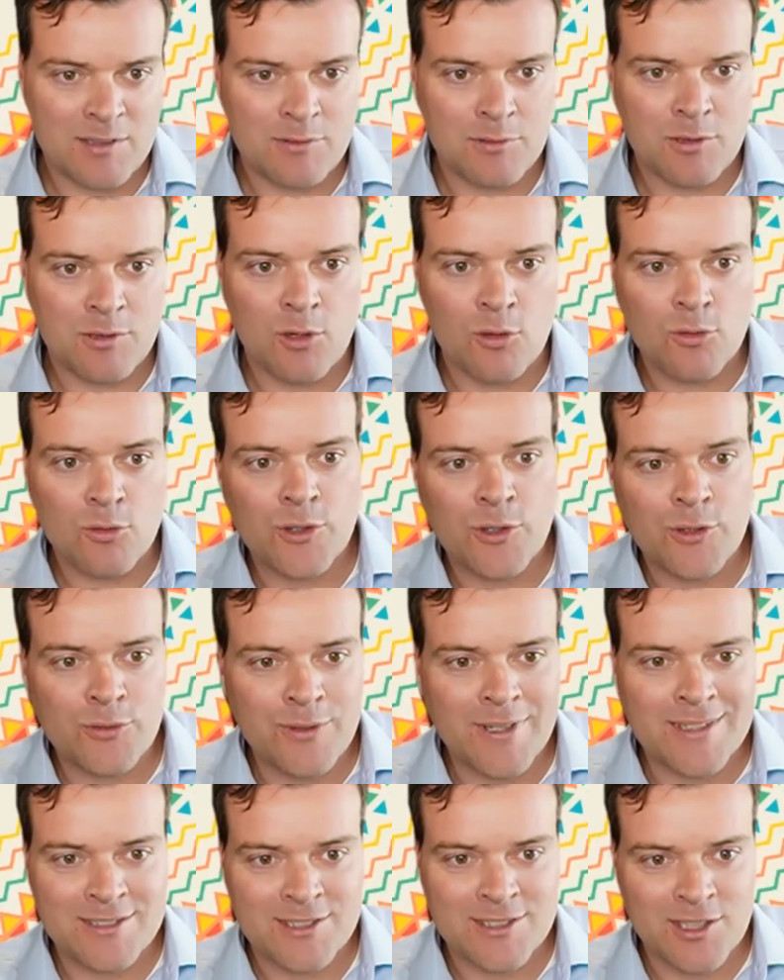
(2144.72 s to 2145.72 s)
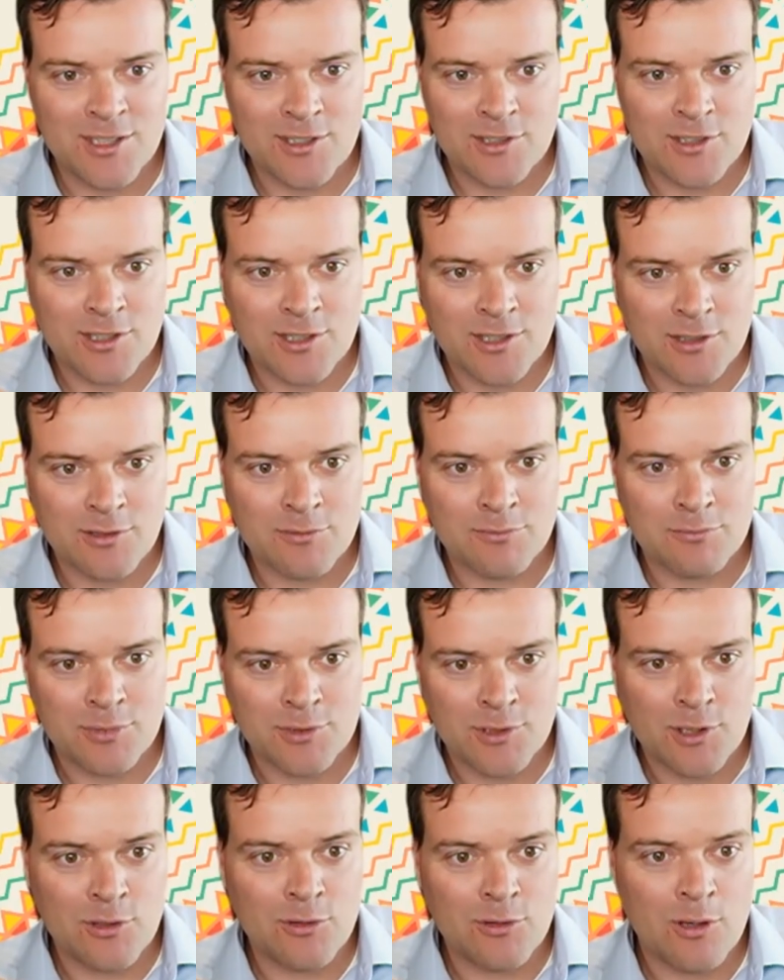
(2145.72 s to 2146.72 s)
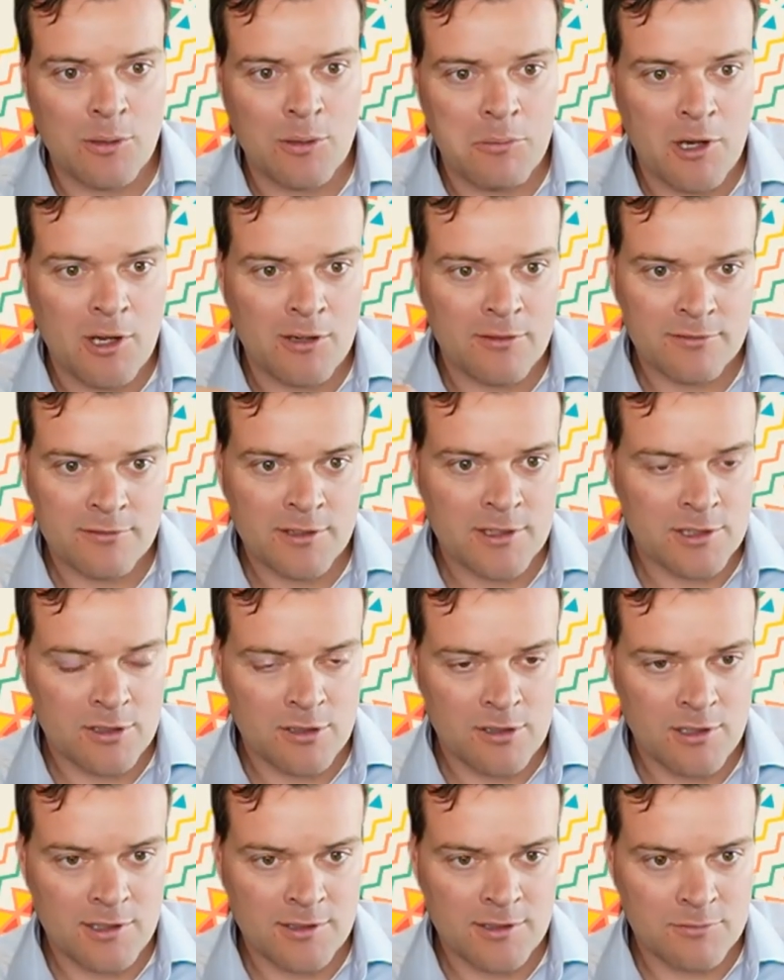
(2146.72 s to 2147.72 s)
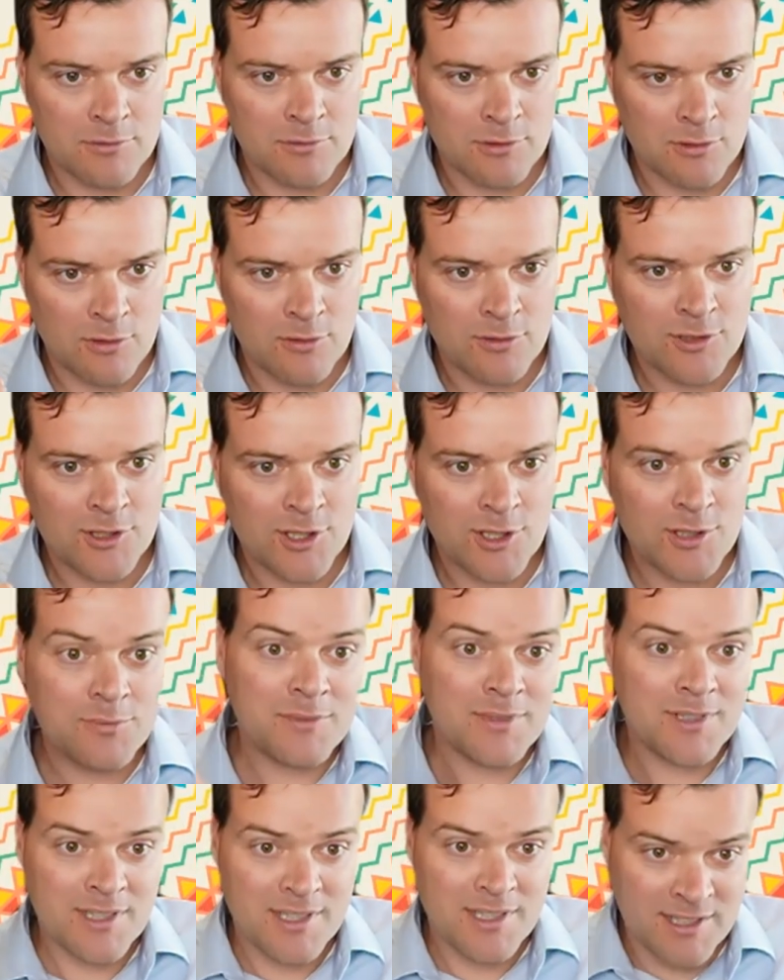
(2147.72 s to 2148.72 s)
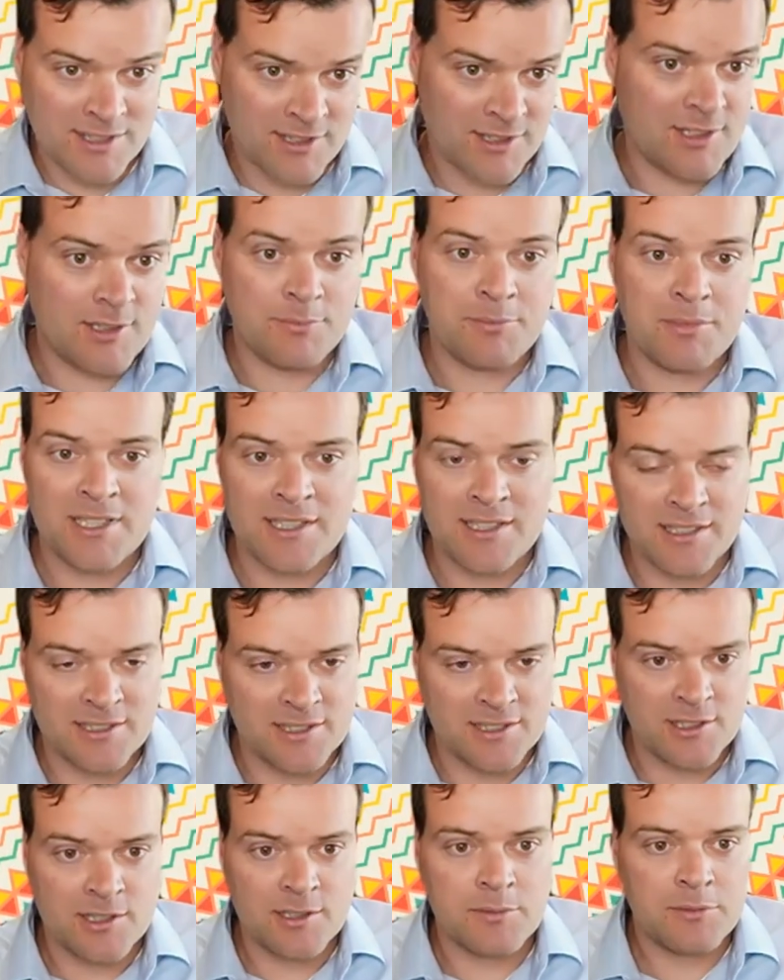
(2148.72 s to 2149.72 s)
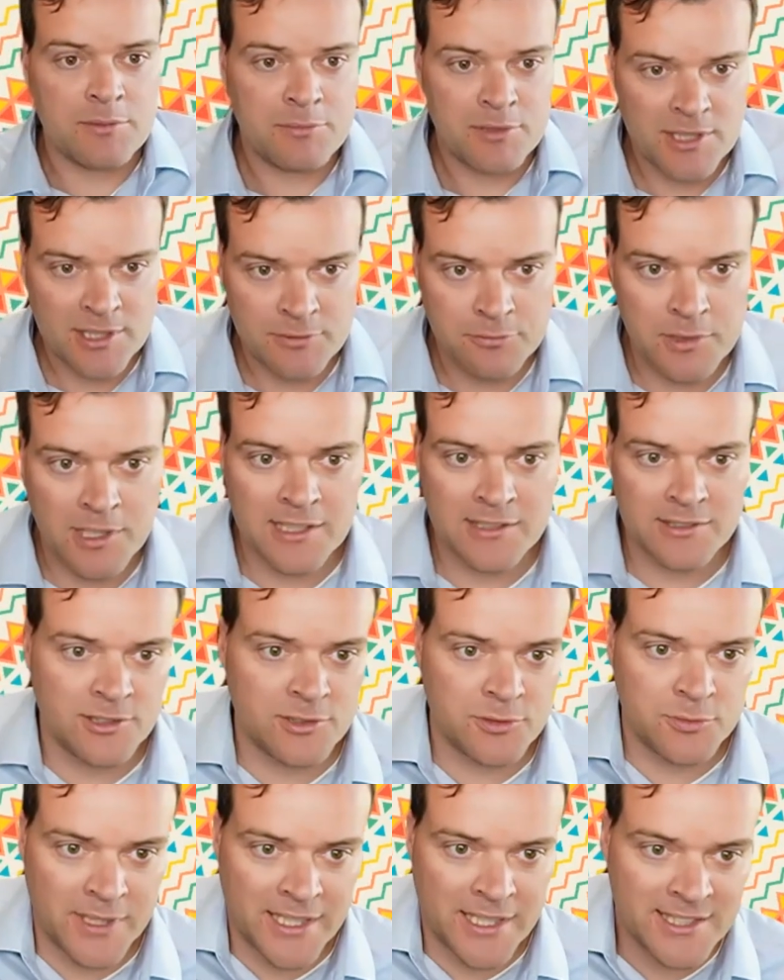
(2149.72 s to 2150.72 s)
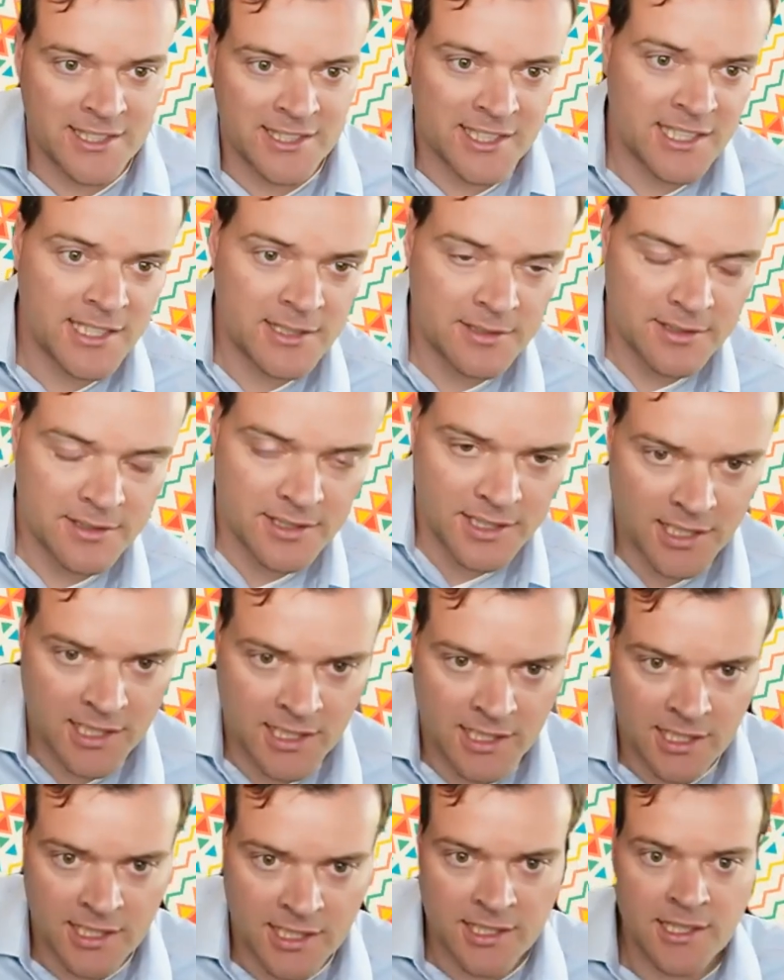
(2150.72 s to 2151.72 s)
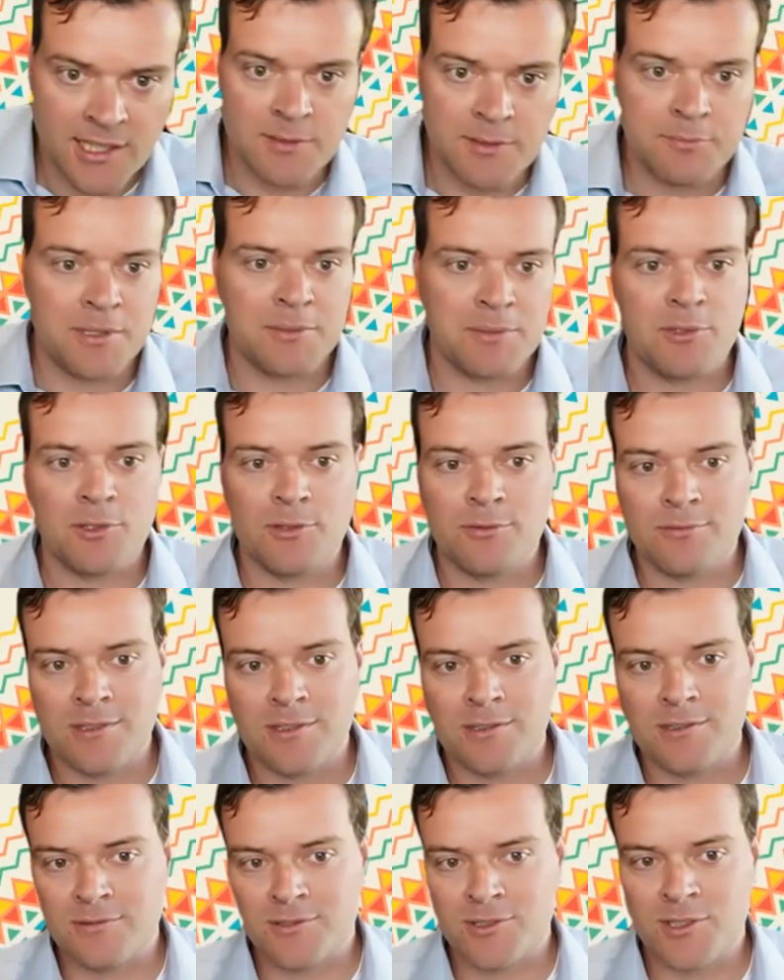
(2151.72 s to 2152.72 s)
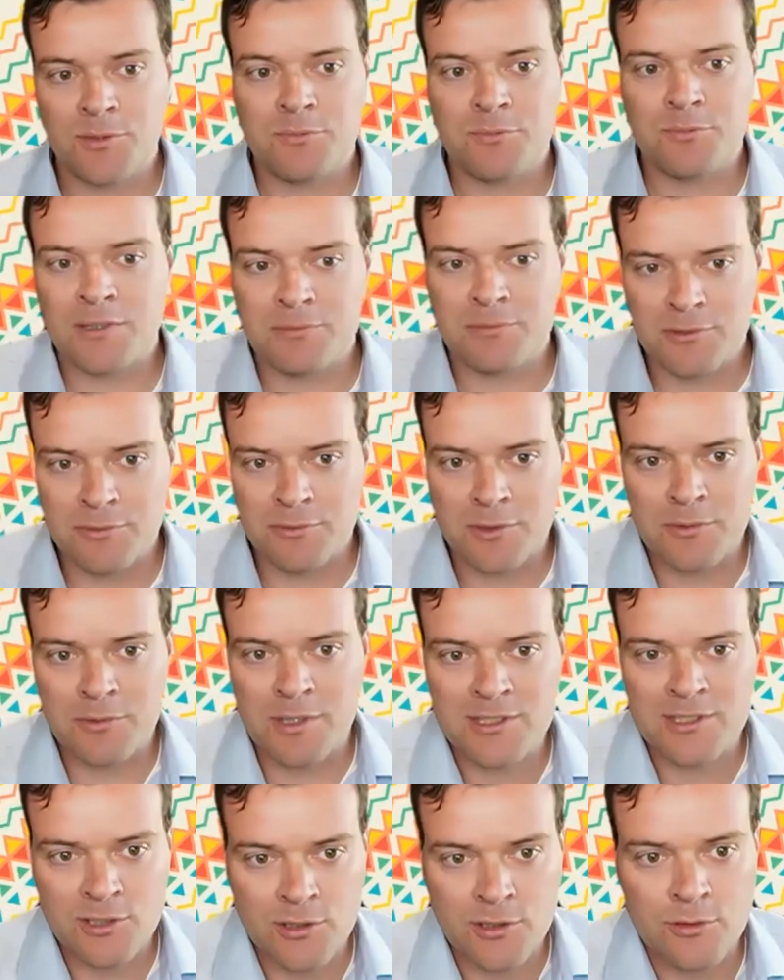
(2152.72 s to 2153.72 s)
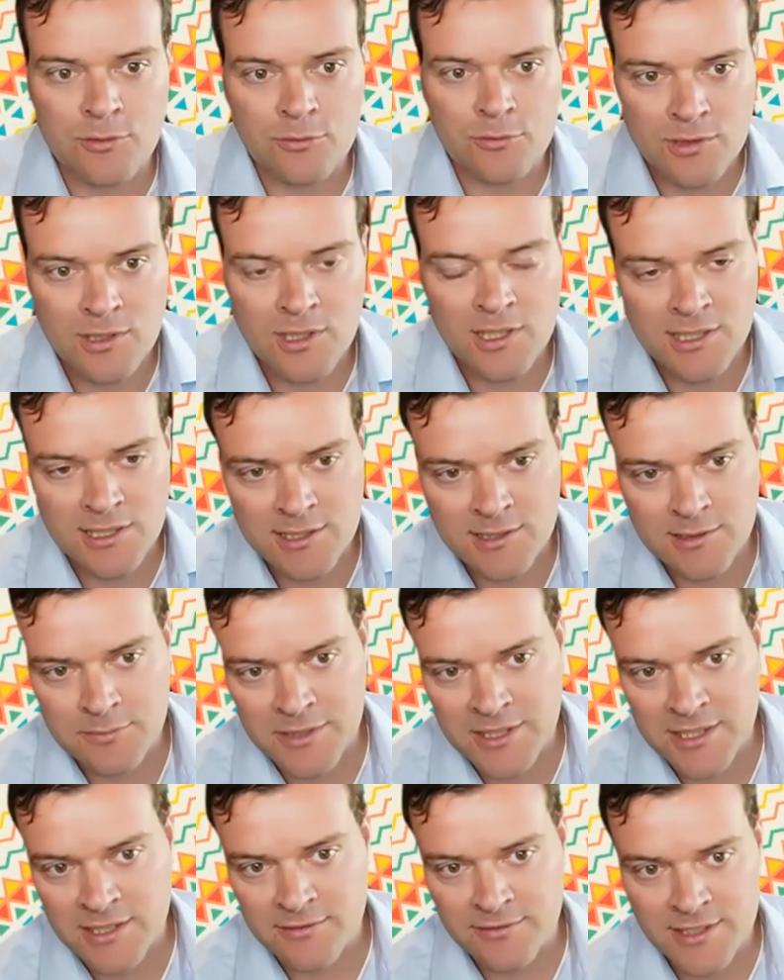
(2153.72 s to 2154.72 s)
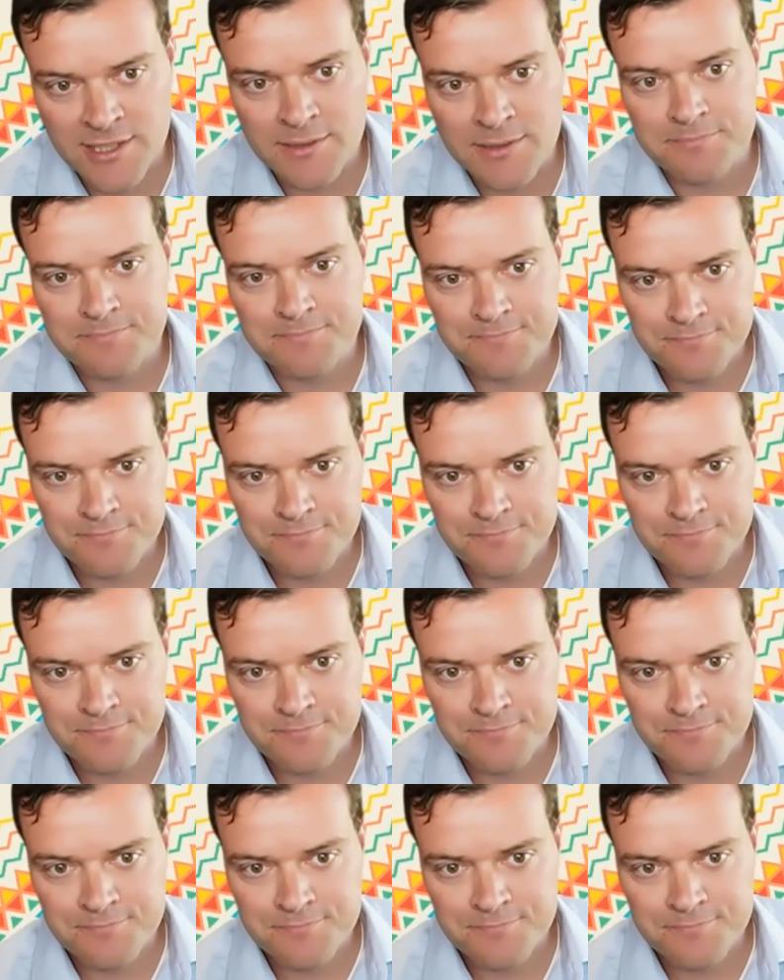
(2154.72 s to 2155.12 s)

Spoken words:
although it's not going to go above $1 long term, there's going to be pretty wild swings in it. And I think some people will want to own a little bit of it.